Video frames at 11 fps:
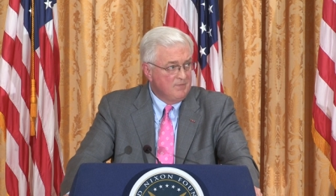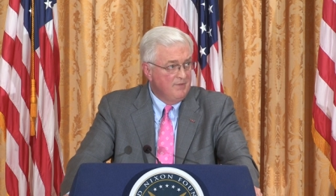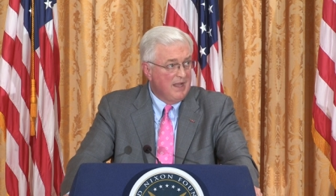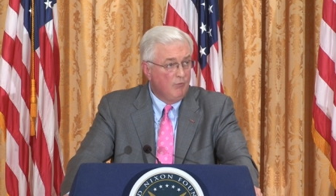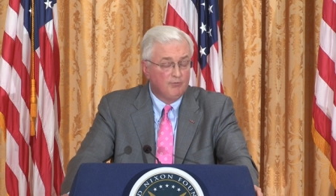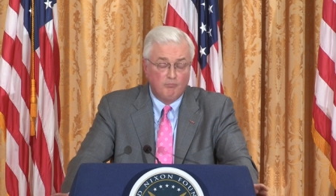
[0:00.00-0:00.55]

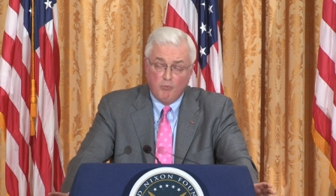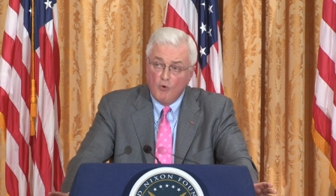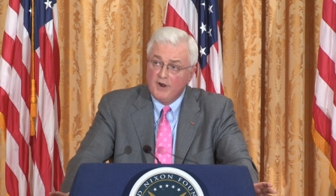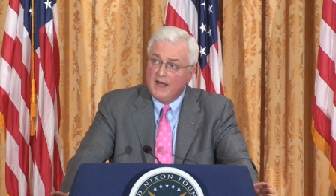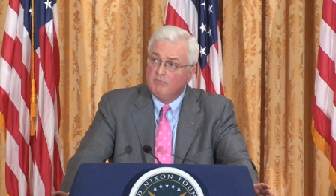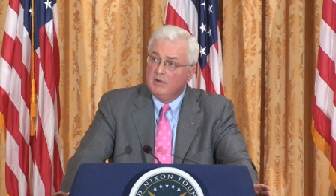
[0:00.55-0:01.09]
That was
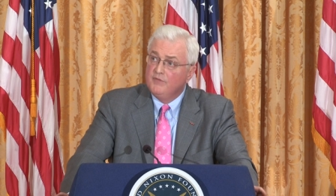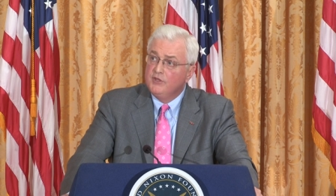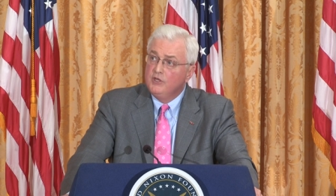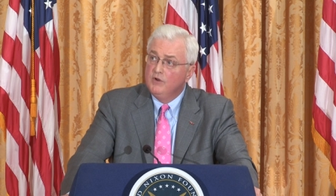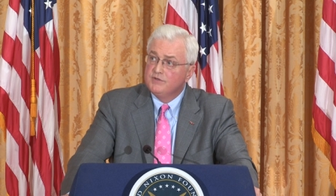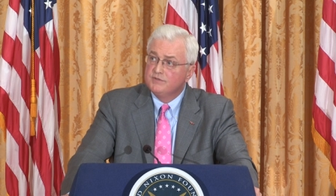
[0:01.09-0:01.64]
pointed out by the
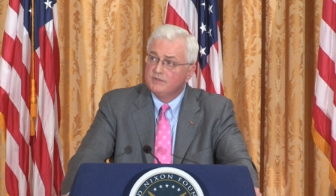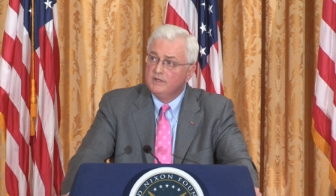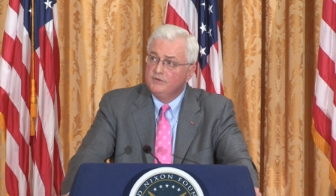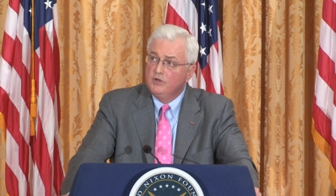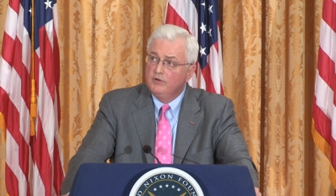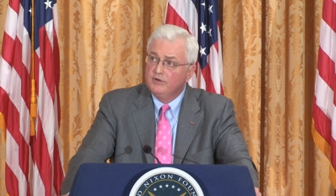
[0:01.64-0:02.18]
U.S.
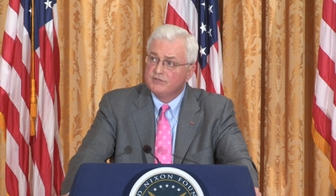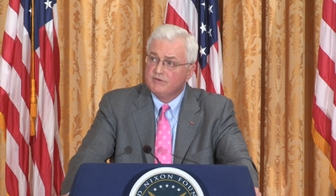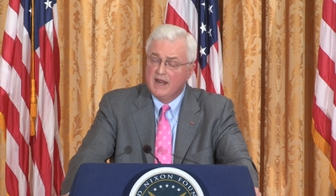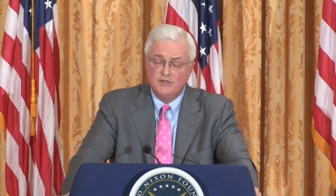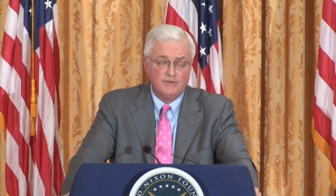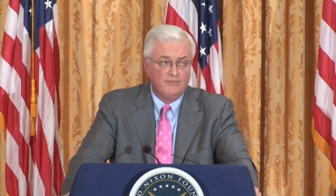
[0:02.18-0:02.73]
Uh, Nuclear
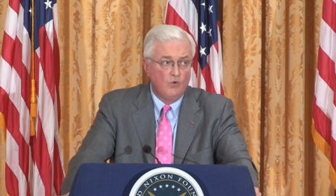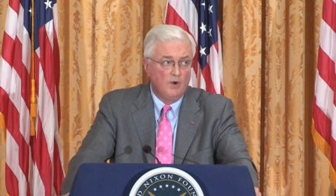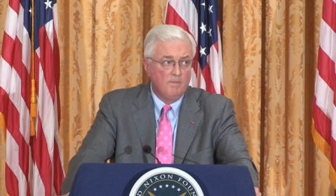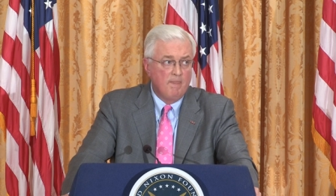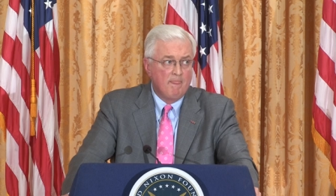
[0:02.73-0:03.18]
Strategy Forum.